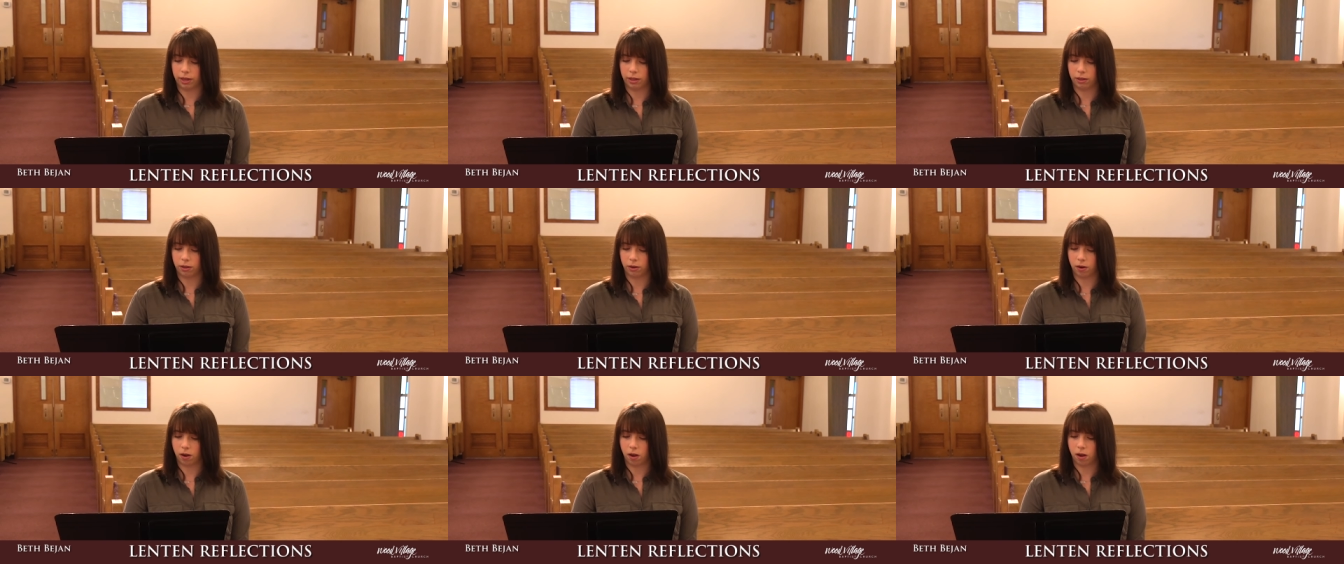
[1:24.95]

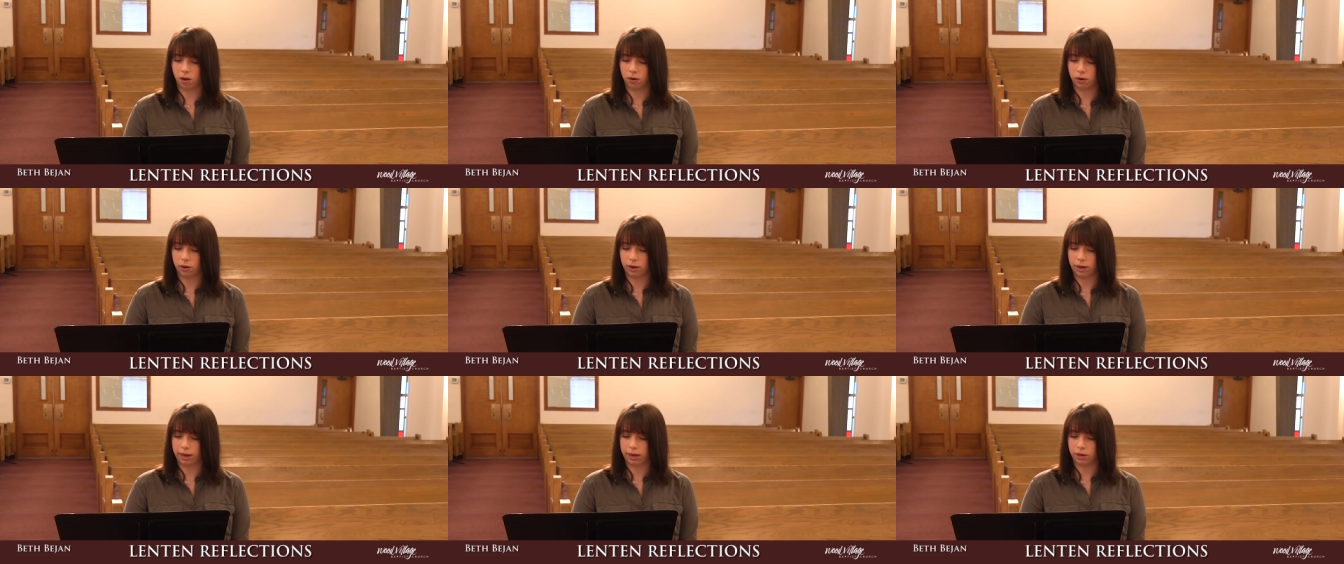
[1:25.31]
and their
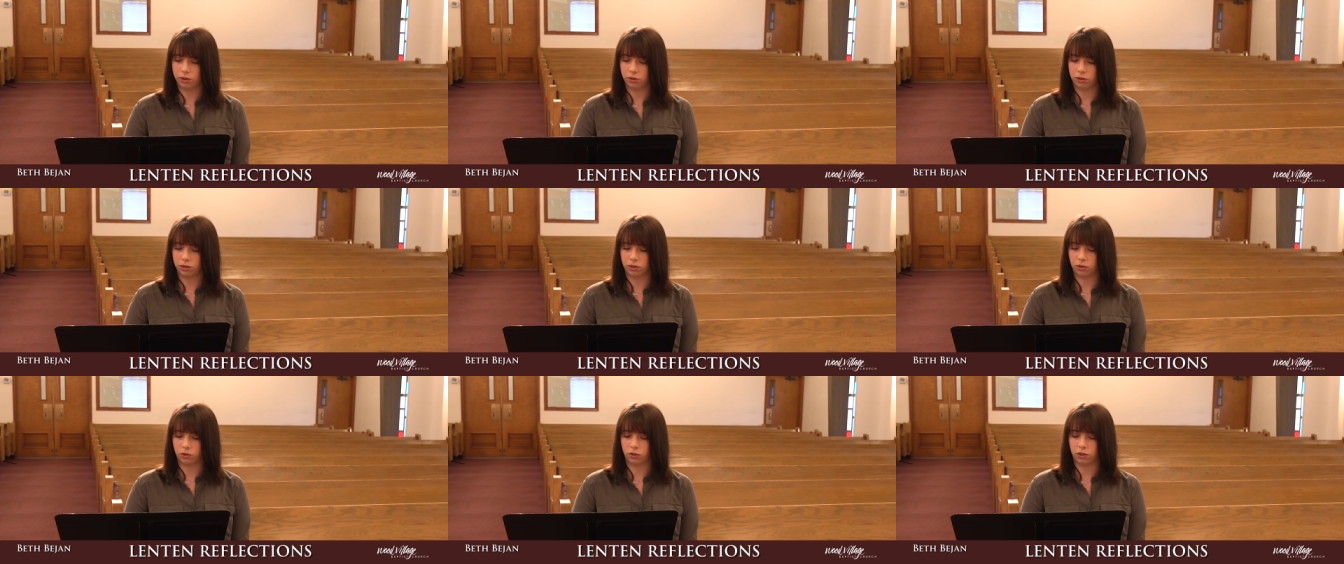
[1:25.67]

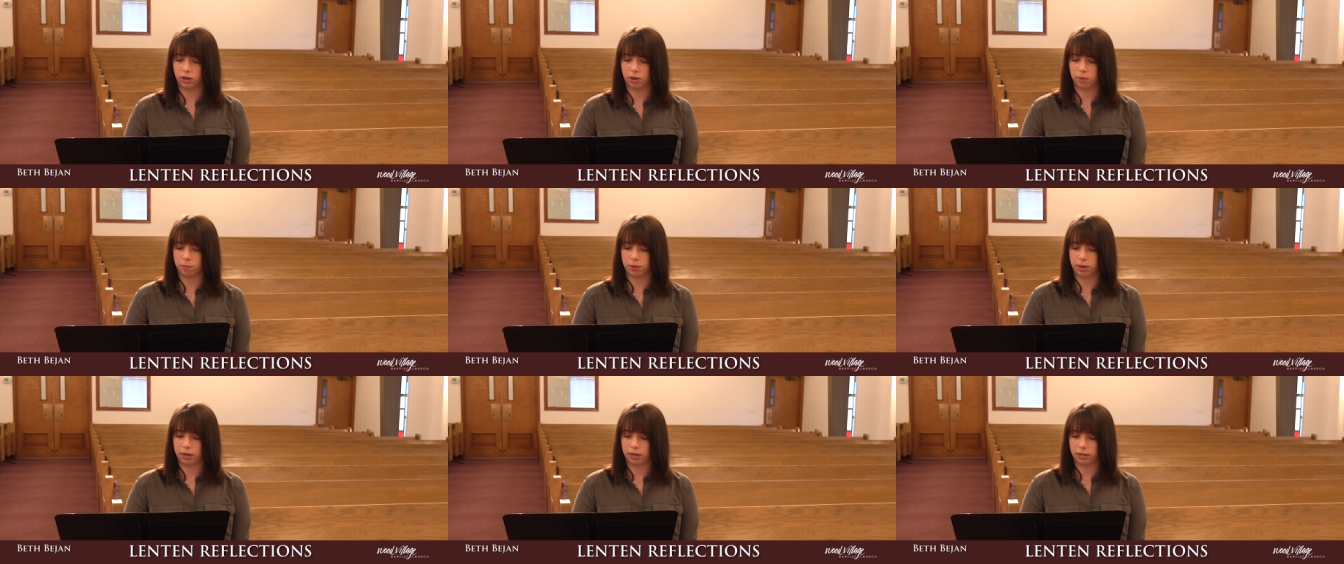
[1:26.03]
congregation
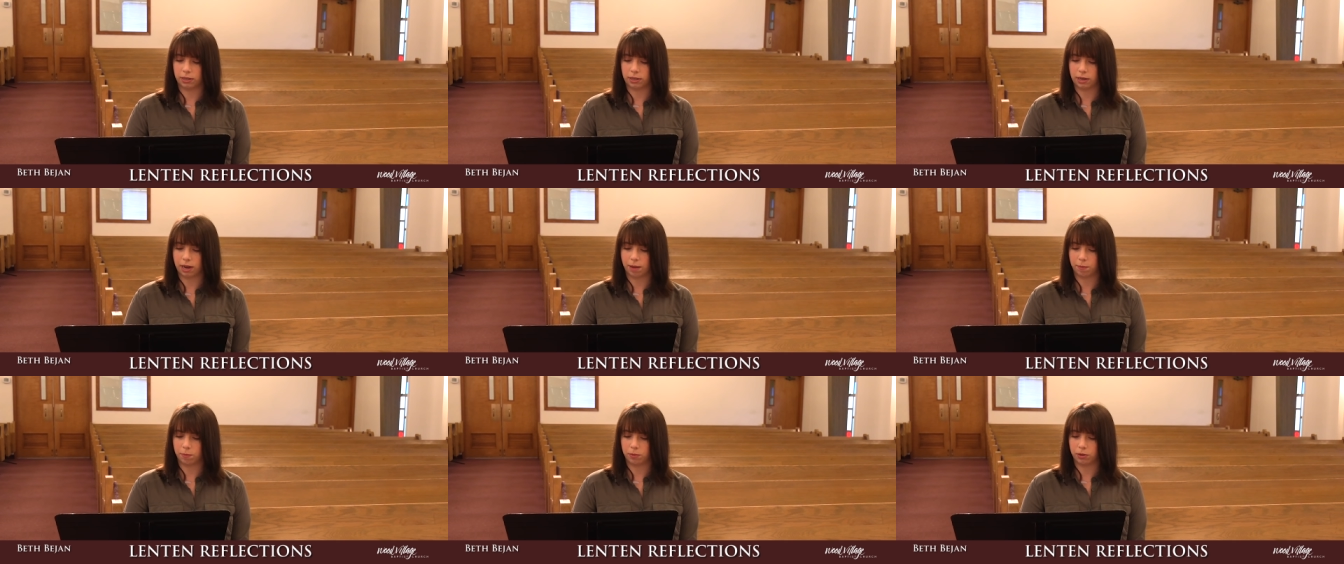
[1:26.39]
shall be
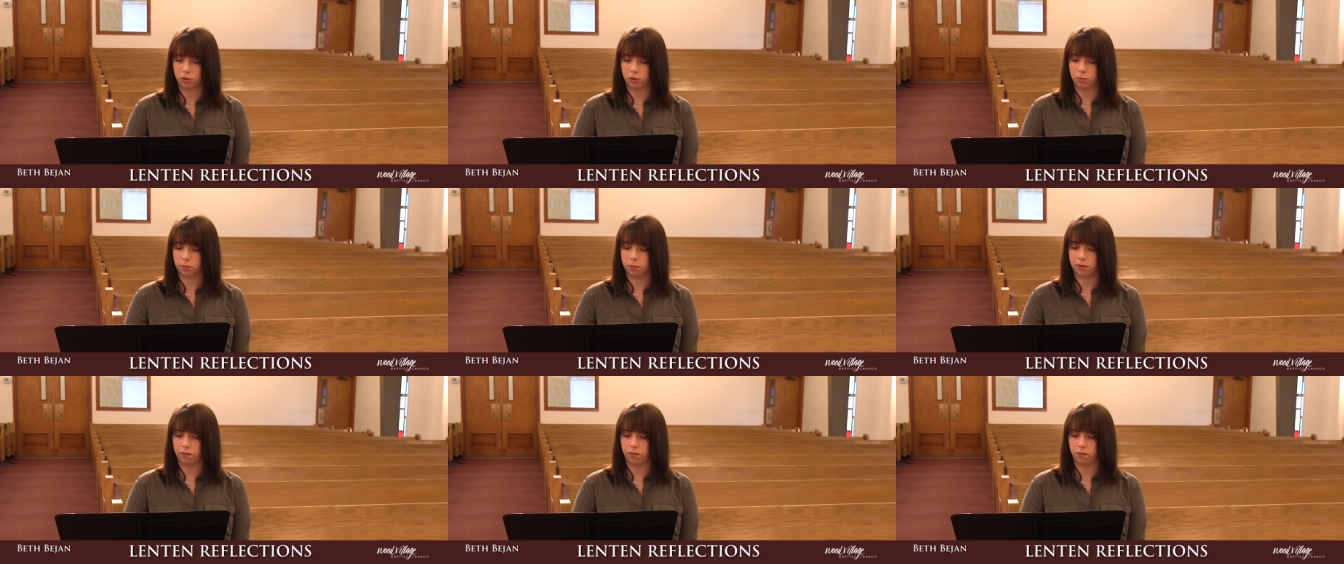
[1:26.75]

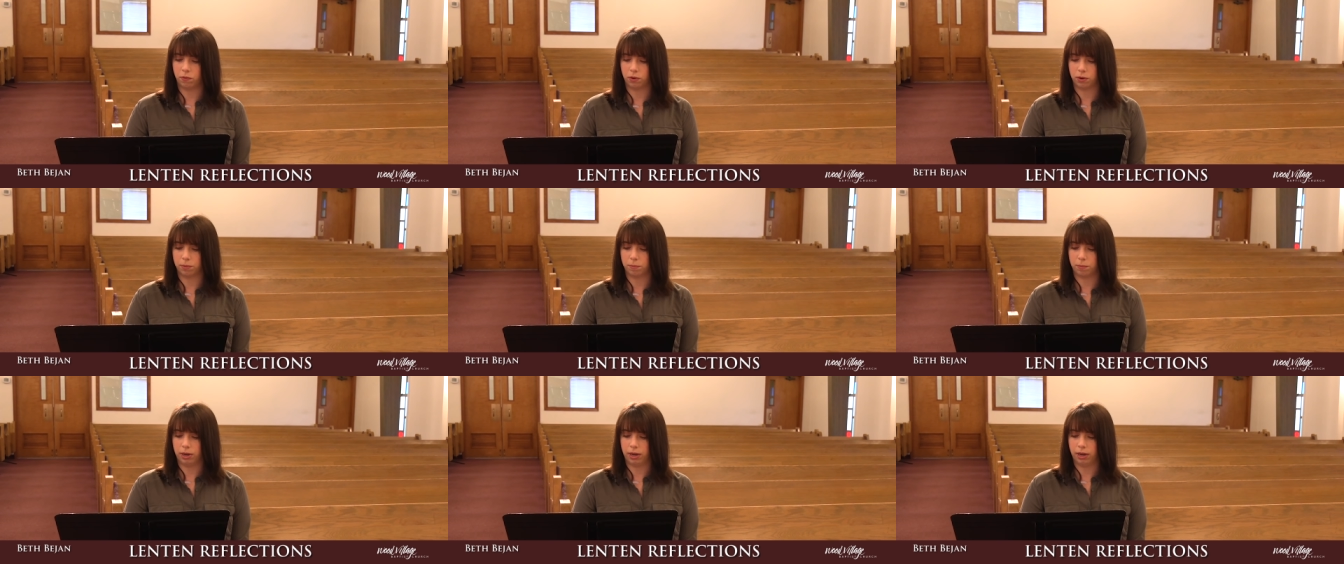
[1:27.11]
established
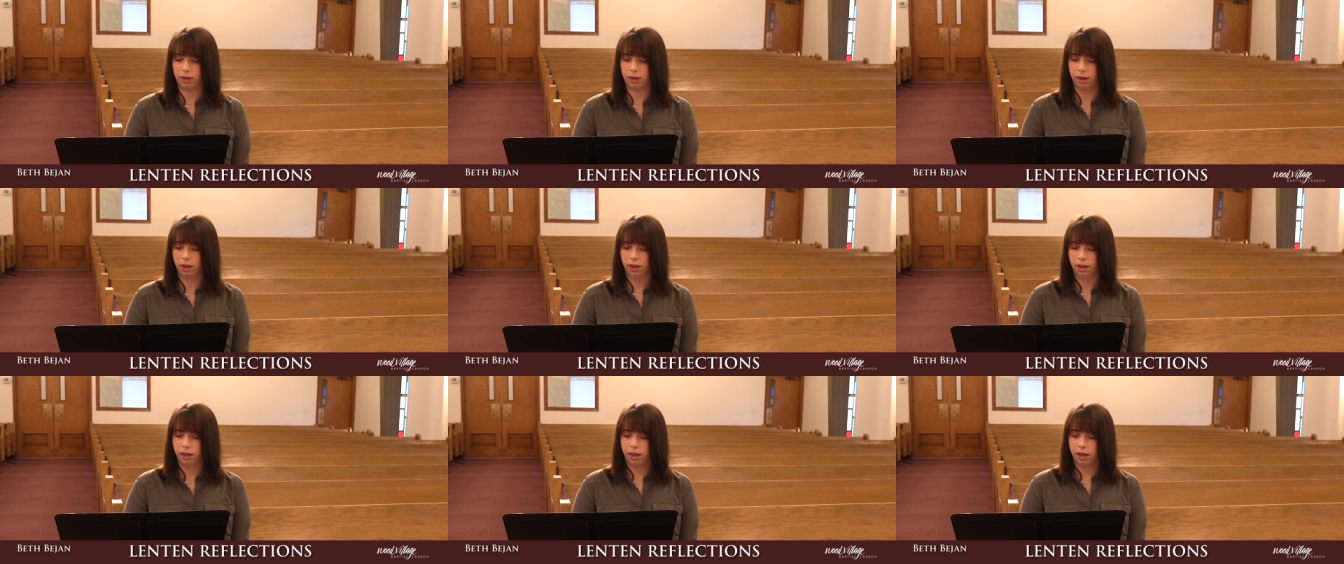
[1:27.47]
before me,